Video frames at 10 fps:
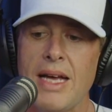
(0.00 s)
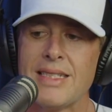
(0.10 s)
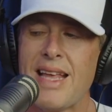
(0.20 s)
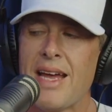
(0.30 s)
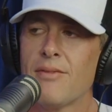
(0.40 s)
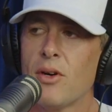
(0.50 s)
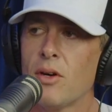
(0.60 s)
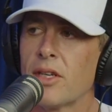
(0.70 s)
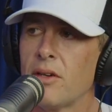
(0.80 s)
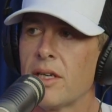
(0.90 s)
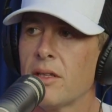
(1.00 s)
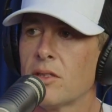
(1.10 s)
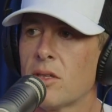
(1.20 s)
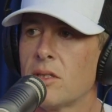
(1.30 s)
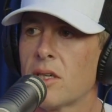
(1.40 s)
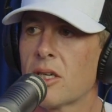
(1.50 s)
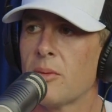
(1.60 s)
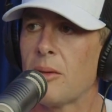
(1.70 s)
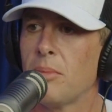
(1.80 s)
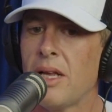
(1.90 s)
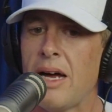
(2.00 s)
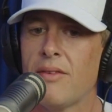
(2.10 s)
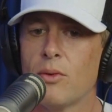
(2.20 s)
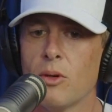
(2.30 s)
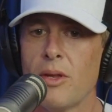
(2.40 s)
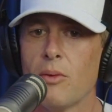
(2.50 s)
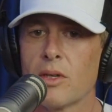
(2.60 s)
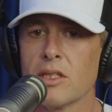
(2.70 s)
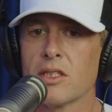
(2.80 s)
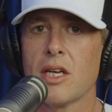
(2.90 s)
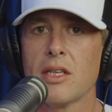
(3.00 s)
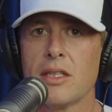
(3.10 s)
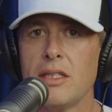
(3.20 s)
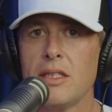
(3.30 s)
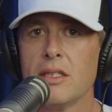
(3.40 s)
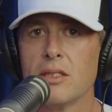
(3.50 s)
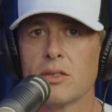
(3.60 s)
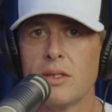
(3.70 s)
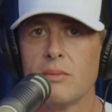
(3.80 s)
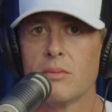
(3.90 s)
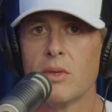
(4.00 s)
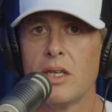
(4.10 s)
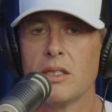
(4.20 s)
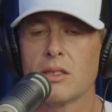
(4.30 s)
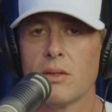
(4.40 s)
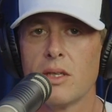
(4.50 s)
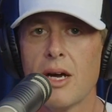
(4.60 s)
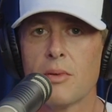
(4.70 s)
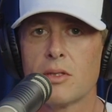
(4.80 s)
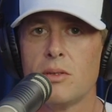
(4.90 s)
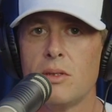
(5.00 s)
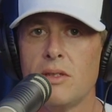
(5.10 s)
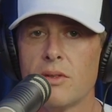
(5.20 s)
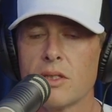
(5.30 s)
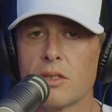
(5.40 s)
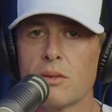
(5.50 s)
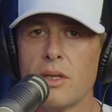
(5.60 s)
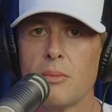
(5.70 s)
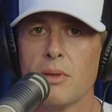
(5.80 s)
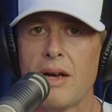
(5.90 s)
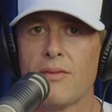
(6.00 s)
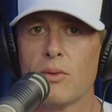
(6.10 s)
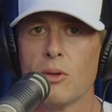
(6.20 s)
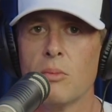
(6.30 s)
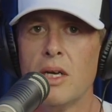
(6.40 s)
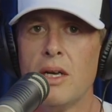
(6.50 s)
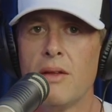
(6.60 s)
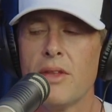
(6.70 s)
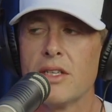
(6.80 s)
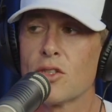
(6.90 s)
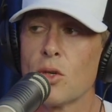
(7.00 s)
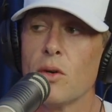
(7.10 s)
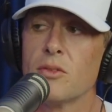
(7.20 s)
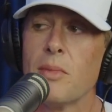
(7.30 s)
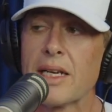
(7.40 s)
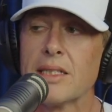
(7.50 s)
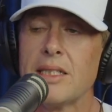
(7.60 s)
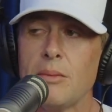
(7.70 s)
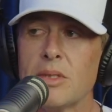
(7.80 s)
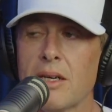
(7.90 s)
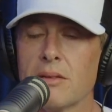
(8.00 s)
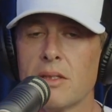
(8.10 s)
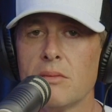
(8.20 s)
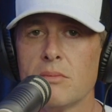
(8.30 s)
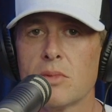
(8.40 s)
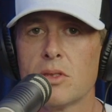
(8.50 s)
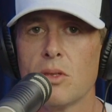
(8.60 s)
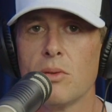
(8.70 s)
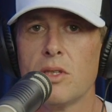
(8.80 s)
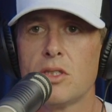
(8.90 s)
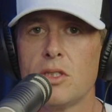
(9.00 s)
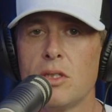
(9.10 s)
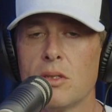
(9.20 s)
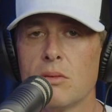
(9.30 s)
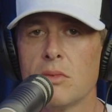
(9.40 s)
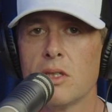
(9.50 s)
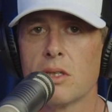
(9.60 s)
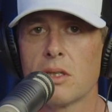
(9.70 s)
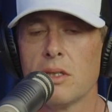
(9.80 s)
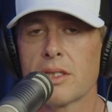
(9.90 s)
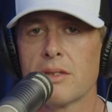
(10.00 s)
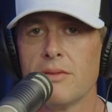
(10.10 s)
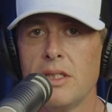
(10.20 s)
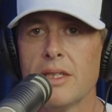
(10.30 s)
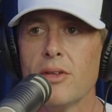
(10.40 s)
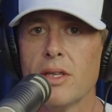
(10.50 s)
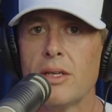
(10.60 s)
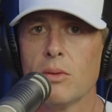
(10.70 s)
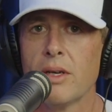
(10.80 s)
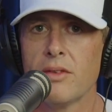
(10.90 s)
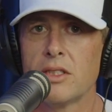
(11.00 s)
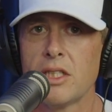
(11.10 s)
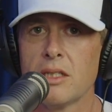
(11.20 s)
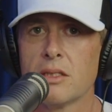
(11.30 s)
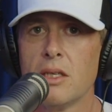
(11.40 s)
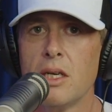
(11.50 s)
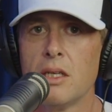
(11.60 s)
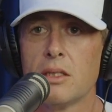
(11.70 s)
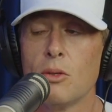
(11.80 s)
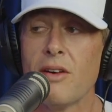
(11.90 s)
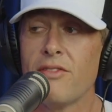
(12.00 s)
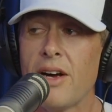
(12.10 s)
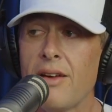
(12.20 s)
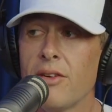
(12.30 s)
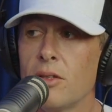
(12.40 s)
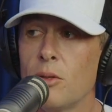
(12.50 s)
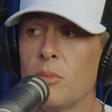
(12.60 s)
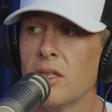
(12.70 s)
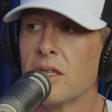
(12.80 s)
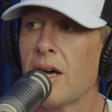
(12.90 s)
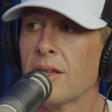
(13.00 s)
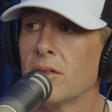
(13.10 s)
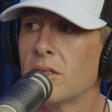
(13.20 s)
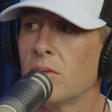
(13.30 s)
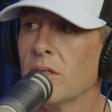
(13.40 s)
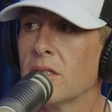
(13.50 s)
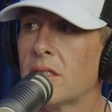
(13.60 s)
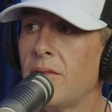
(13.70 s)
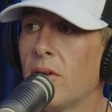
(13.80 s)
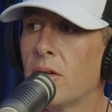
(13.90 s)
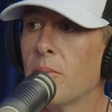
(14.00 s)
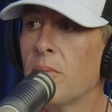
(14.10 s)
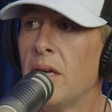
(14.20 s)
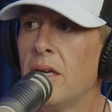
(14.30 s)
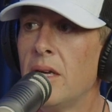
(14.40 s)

As that evolved, Gary Keller started talking about a platform that would consolidate the industry, right? And so the opportunity for us to create a platform that serves mega teams out there. So this year, collectively, Level 8 will have the chance to do about $500 million in real estate volume.